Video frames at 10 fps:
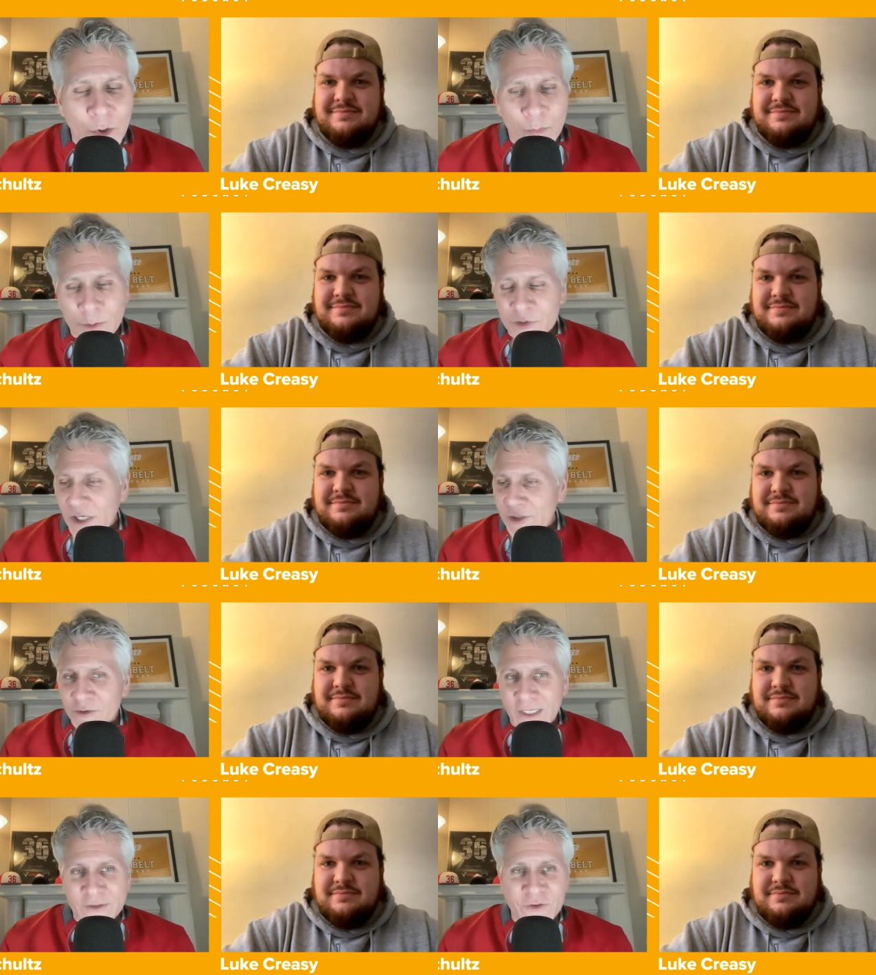Speaker 1: We will talk to you
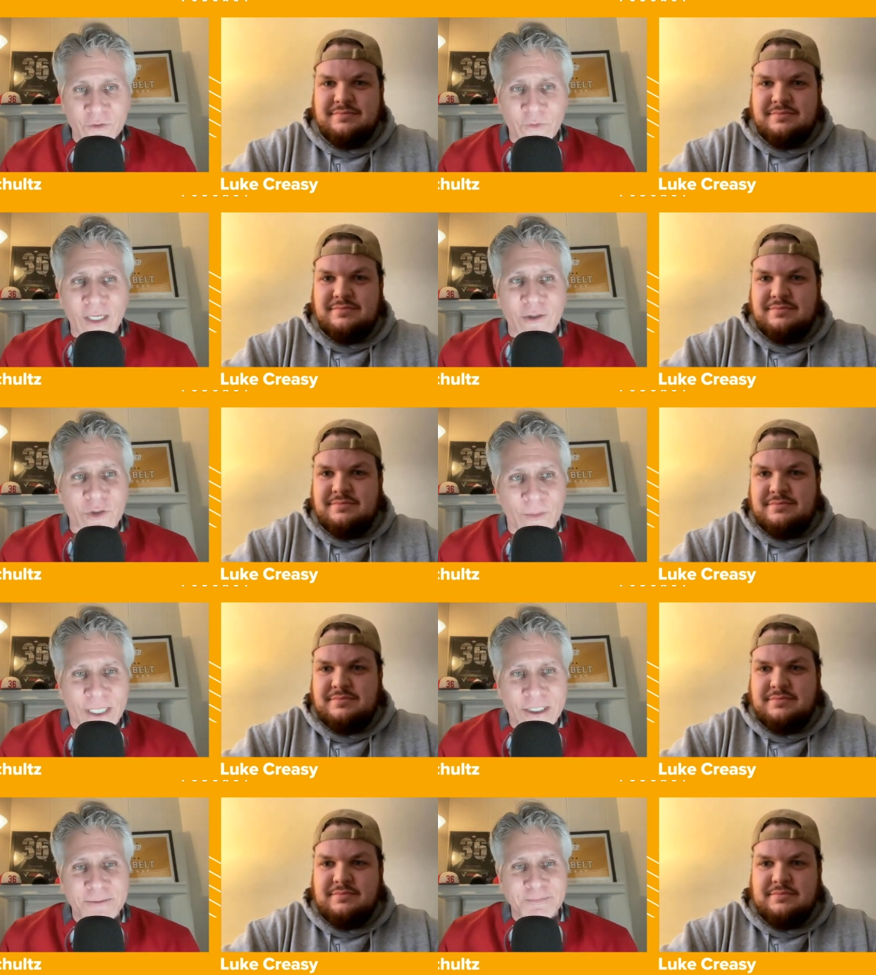again soon. Thank you so
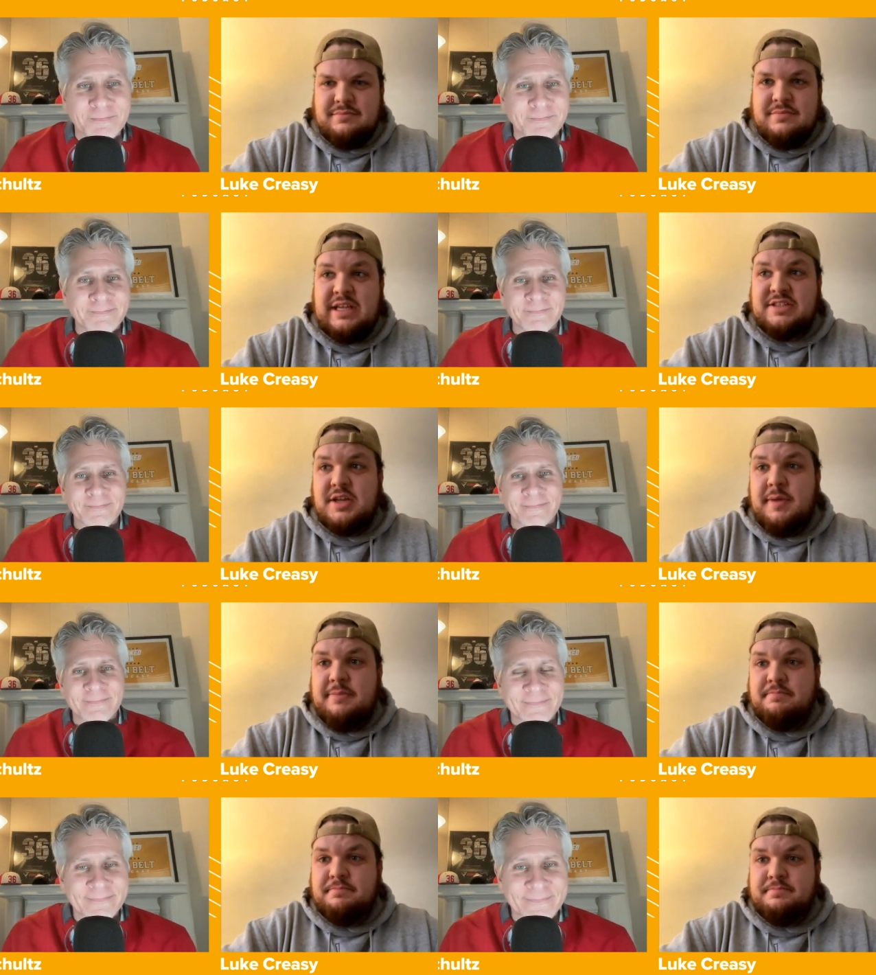much. Sounds good, man.